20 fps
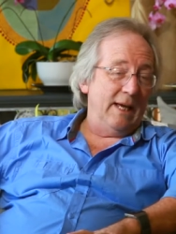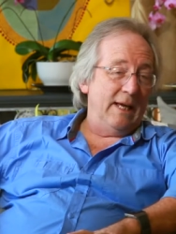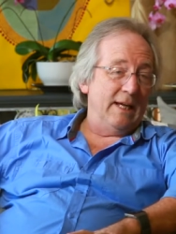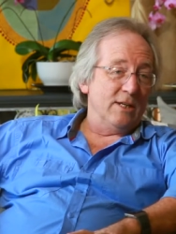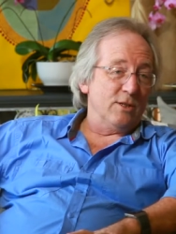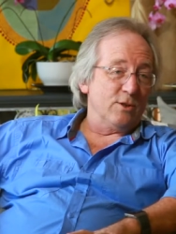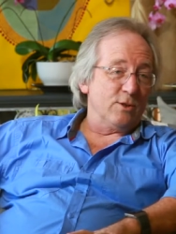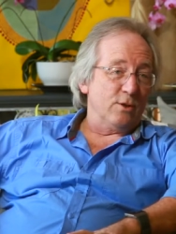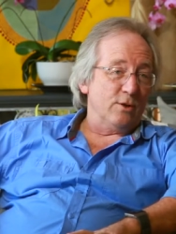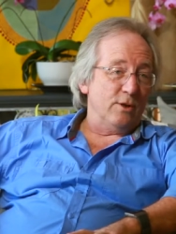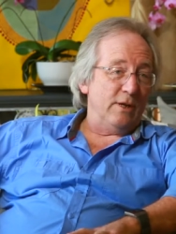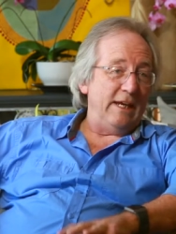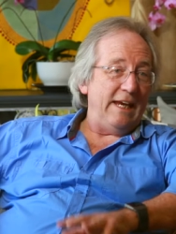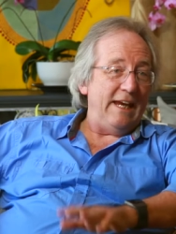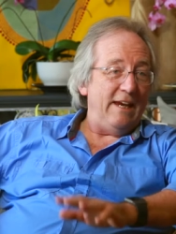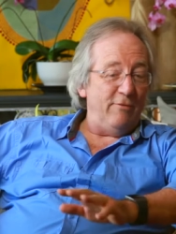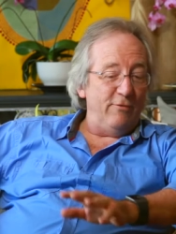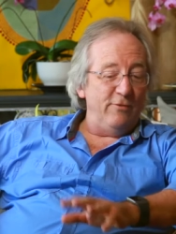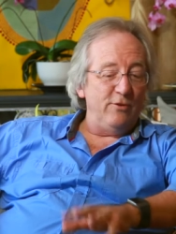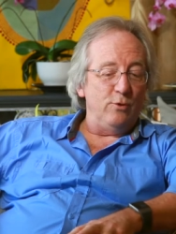So
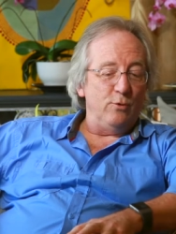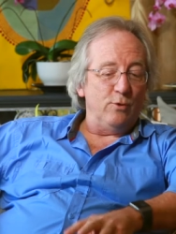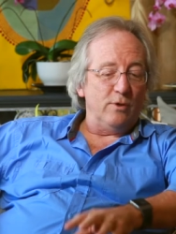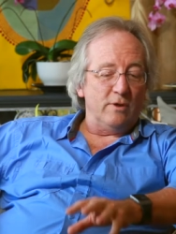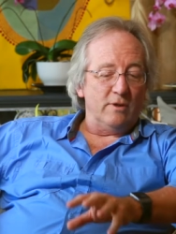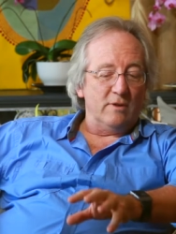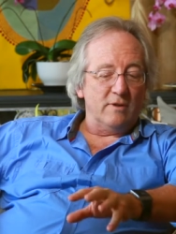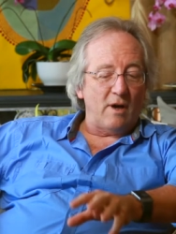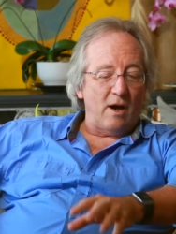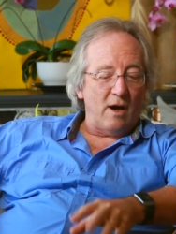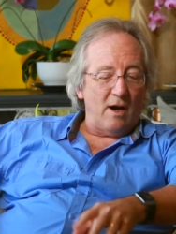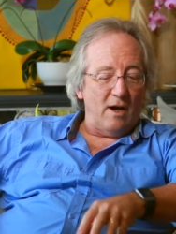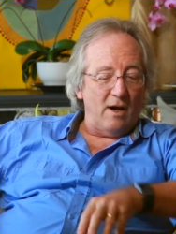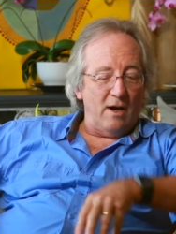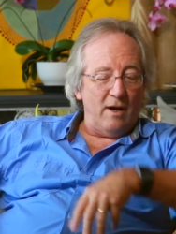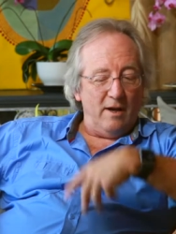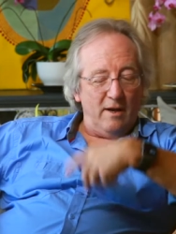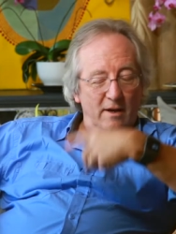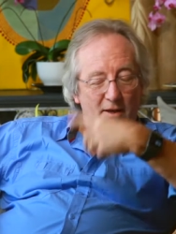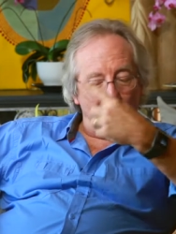if you
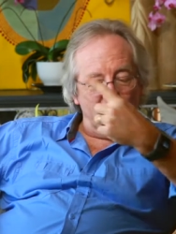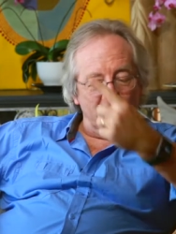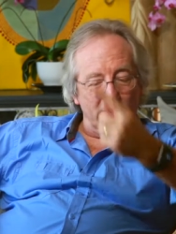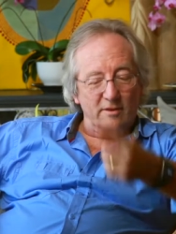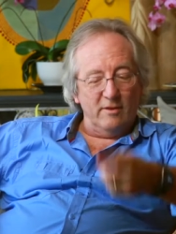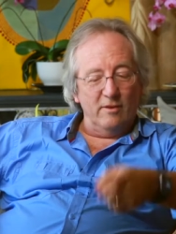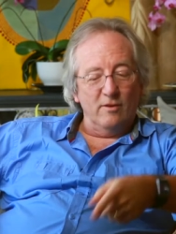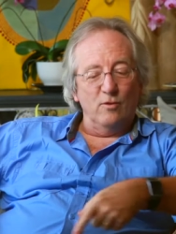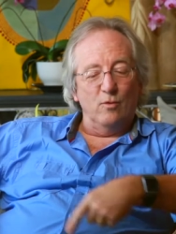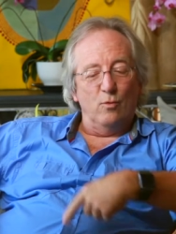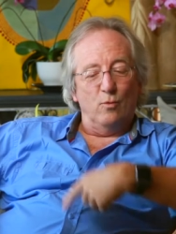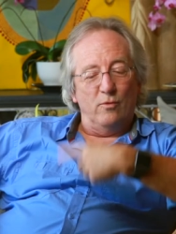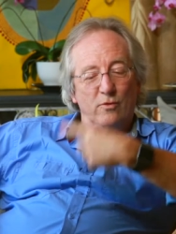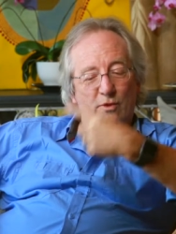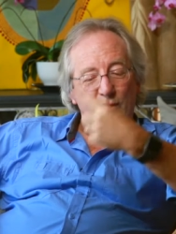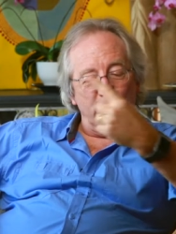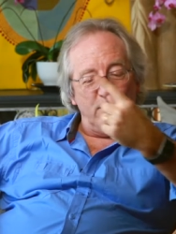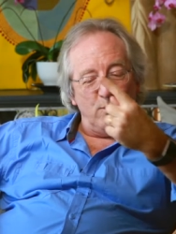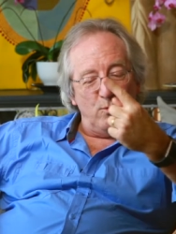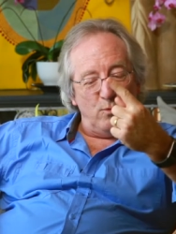tie
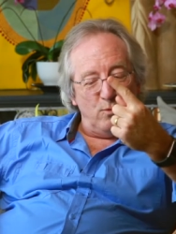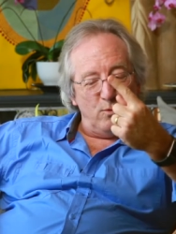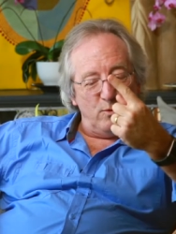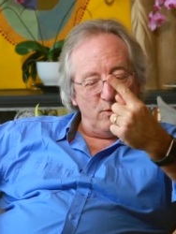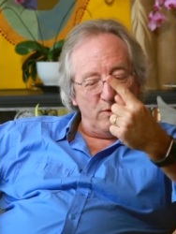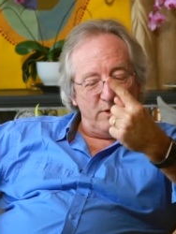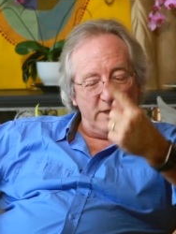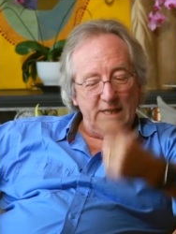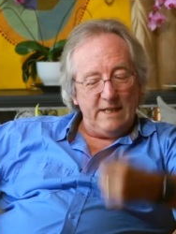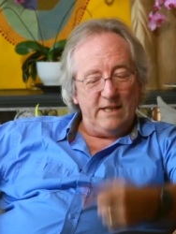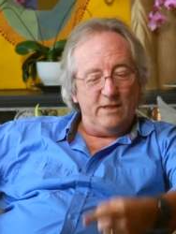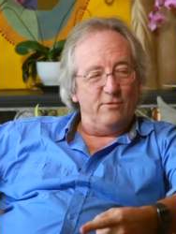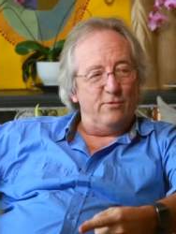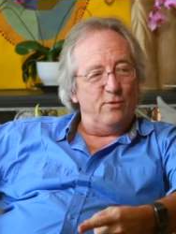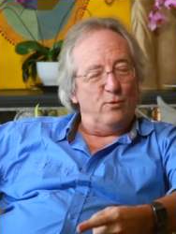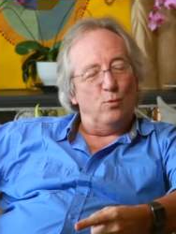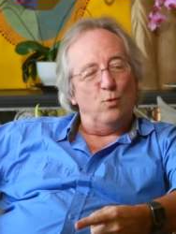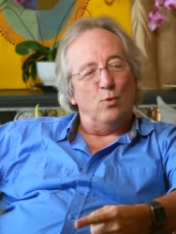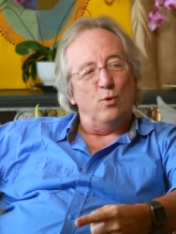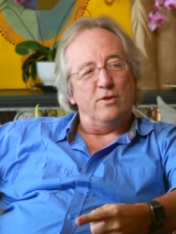the need for
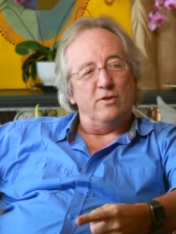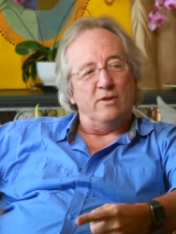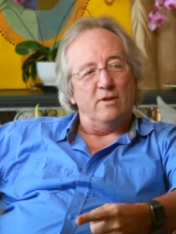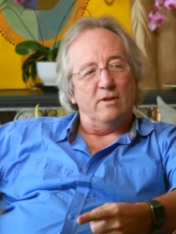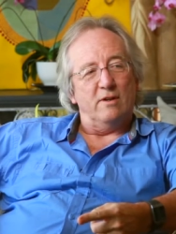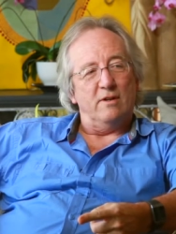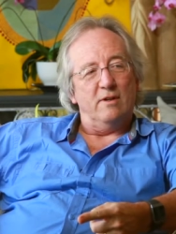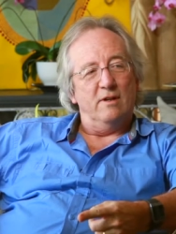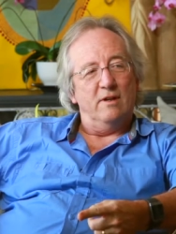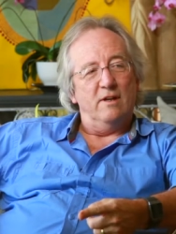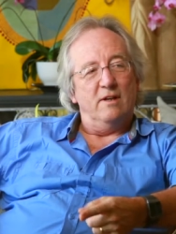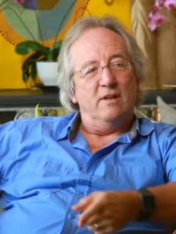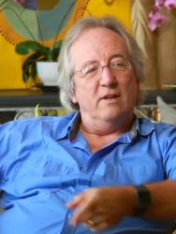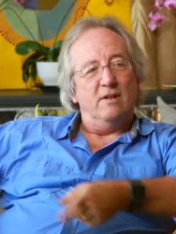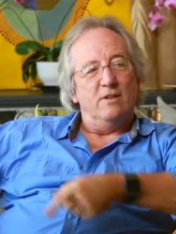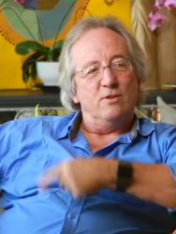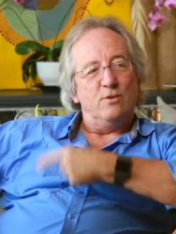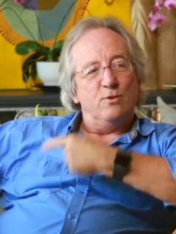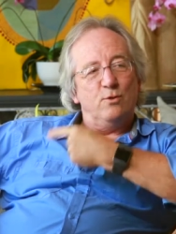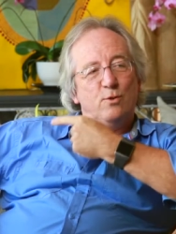water
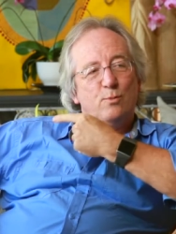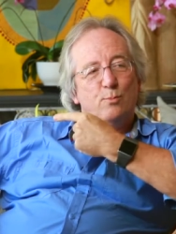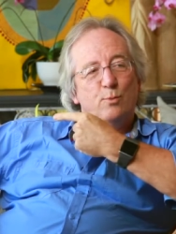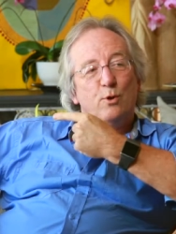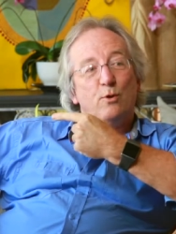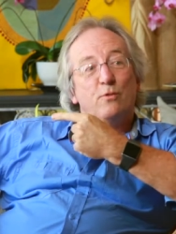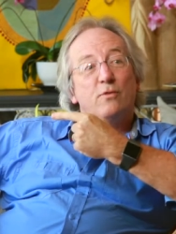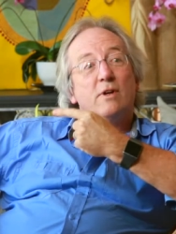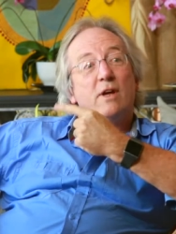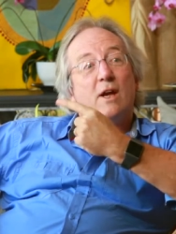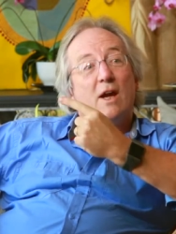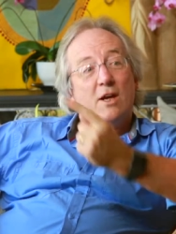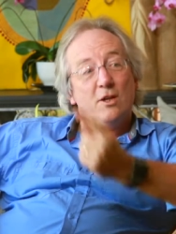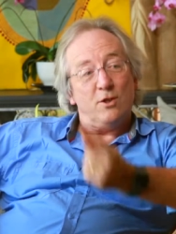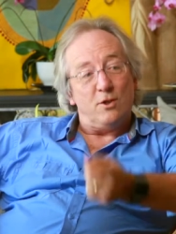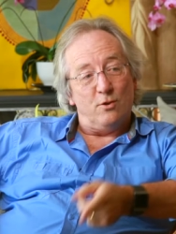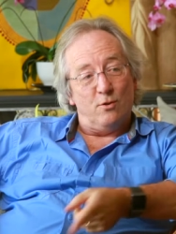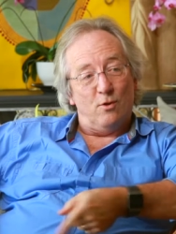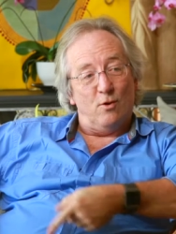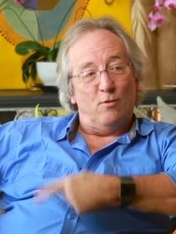to the
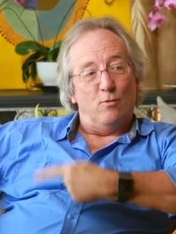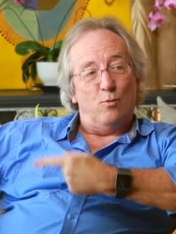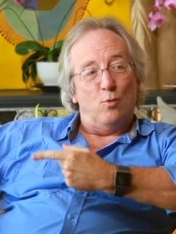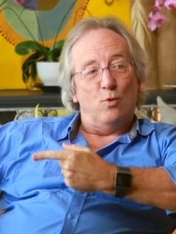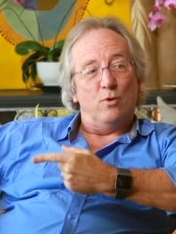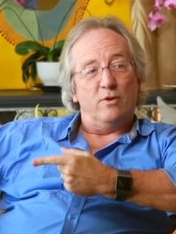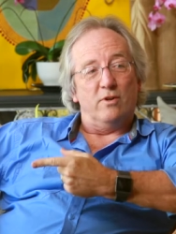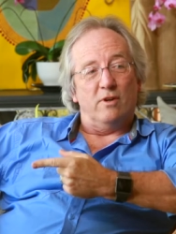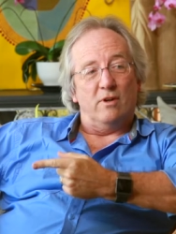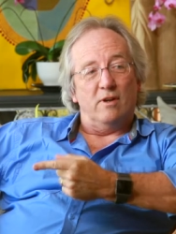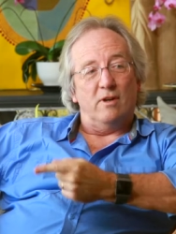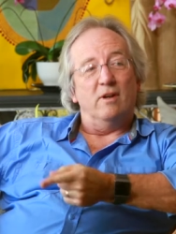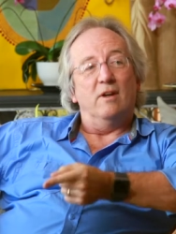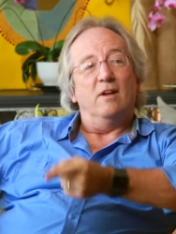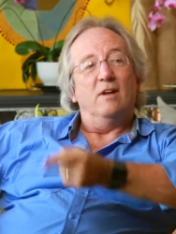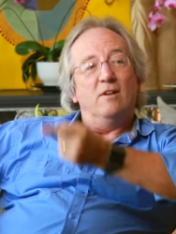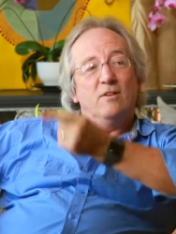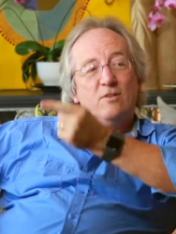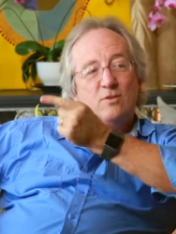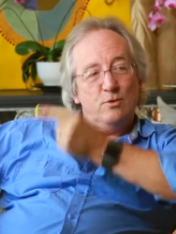purification of water
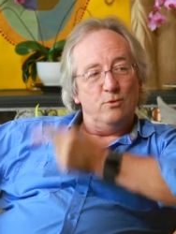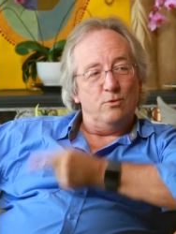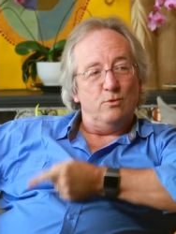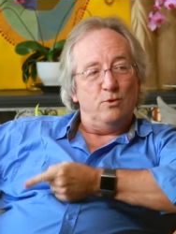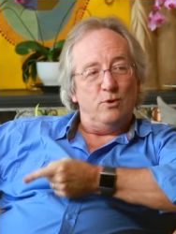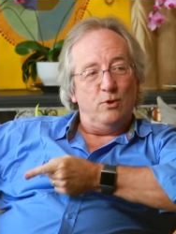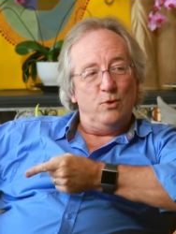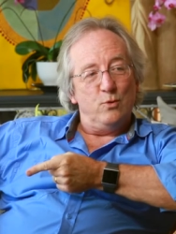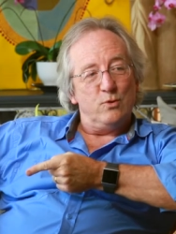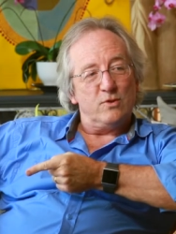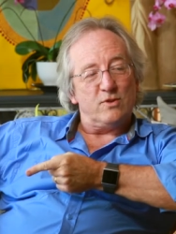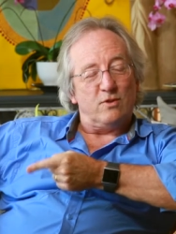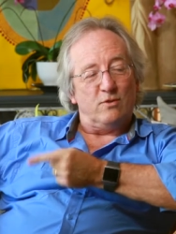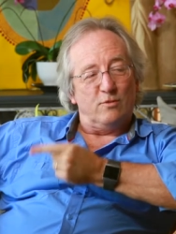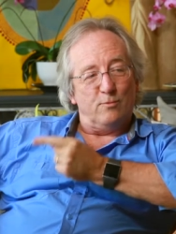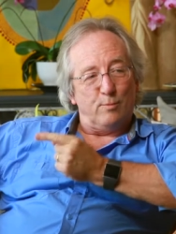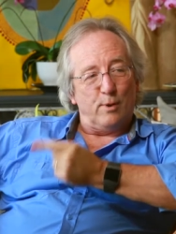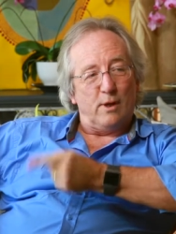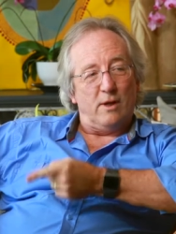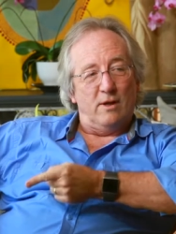to use of
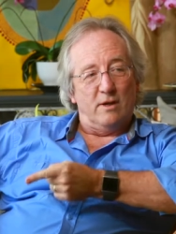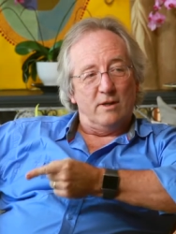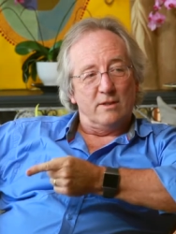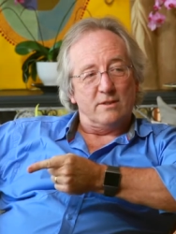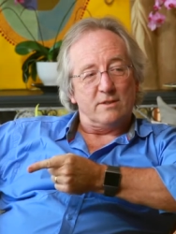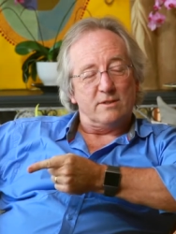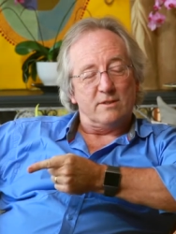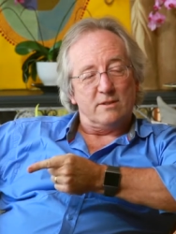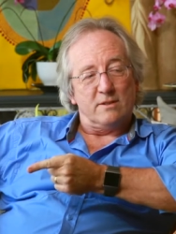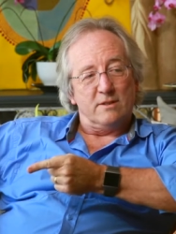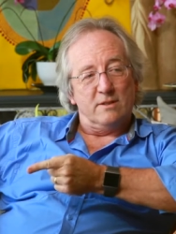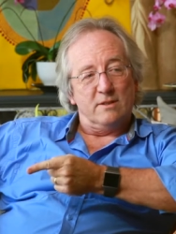plants,